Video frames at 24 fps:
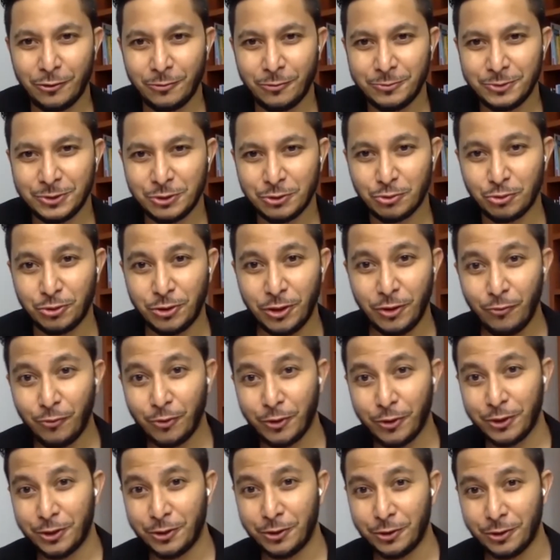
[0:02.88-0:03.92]
So today we're
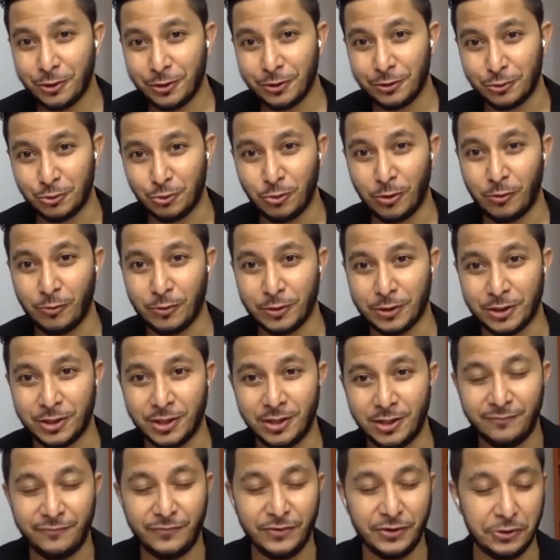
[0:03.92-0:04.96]
gonna do our
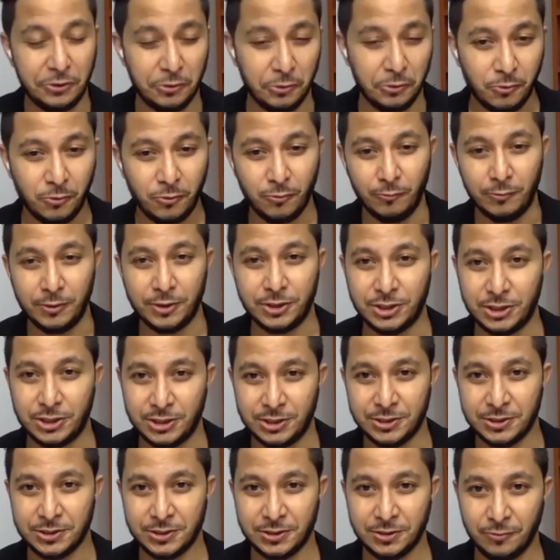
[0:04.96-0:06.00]
third video, which
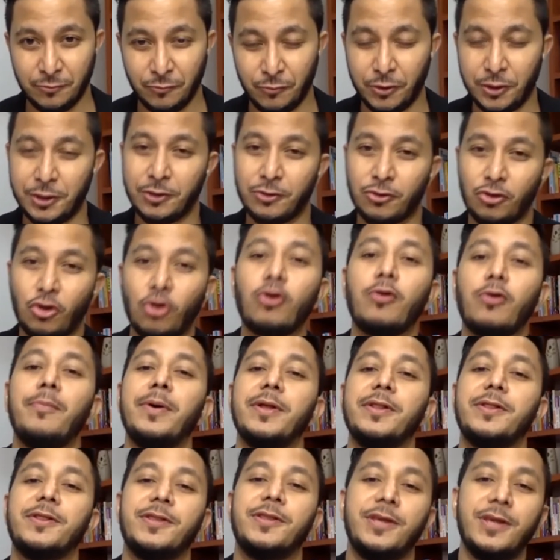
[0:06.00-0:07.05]
is we're gonna talk
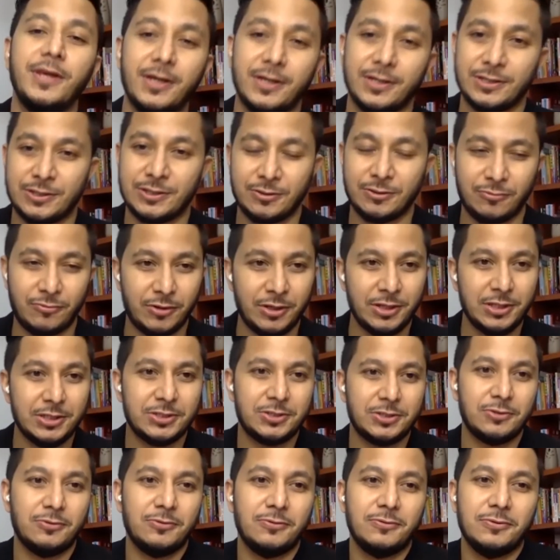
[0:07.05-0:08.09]
about tiers, right?
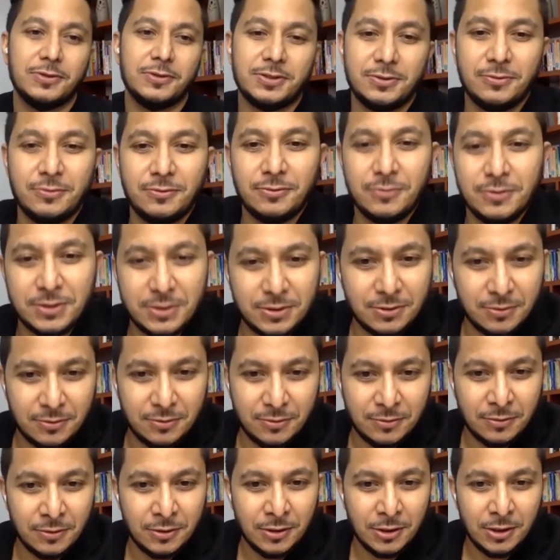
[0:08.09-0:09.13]
So
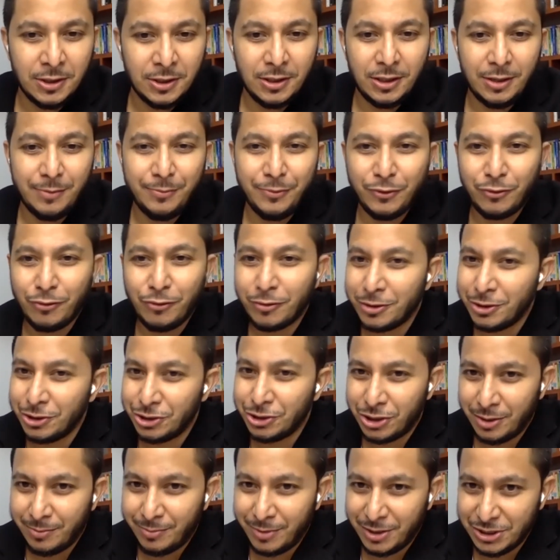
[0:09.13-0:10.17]
let me quickly share
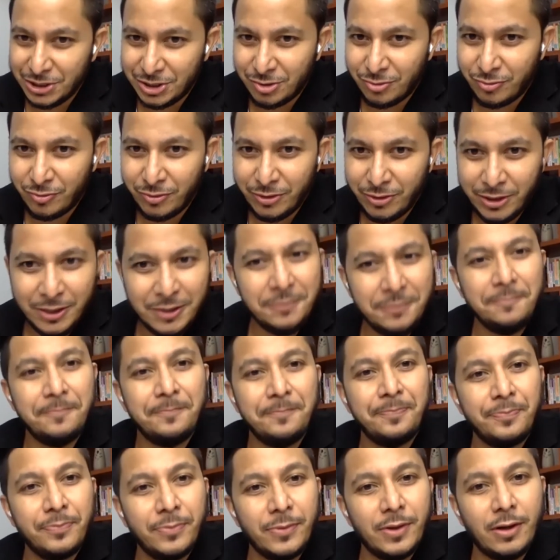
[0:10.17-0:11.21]
my screen,
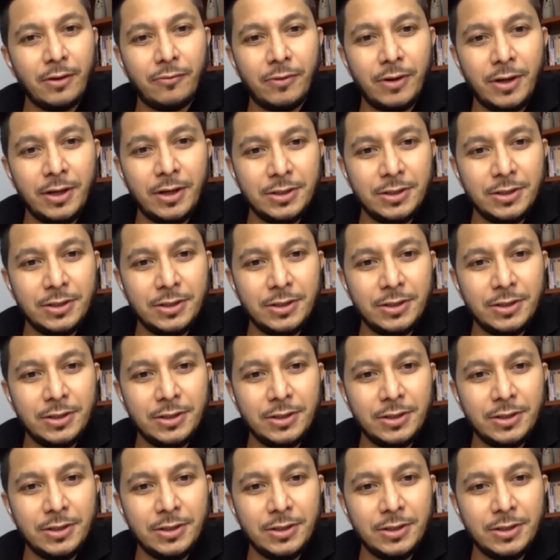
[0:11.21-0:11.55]
right?